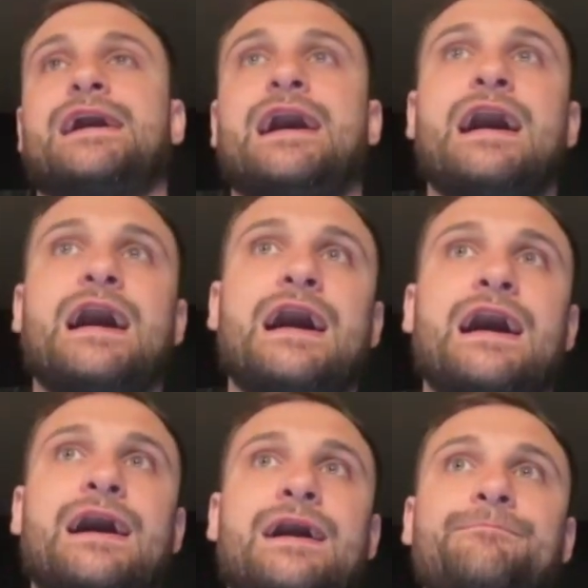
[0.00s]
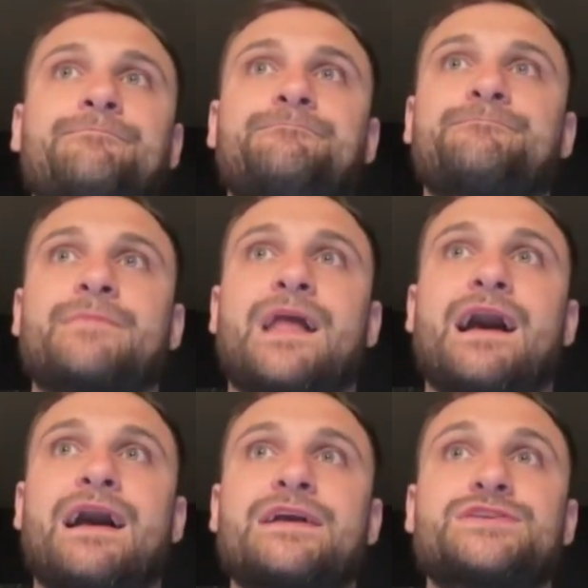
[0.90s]
Um,
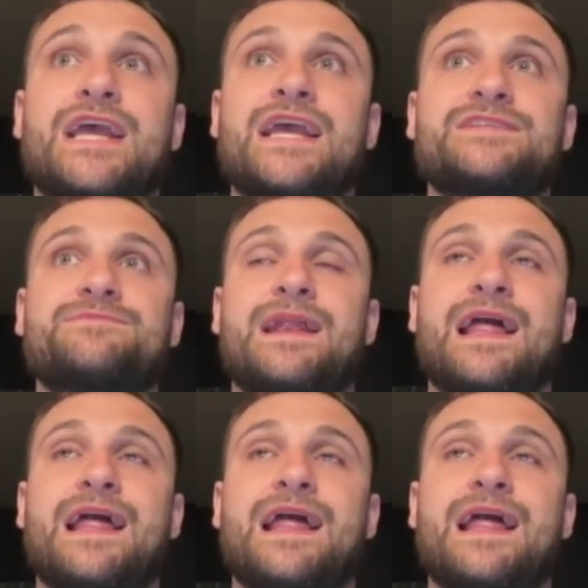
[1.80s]
Shea's been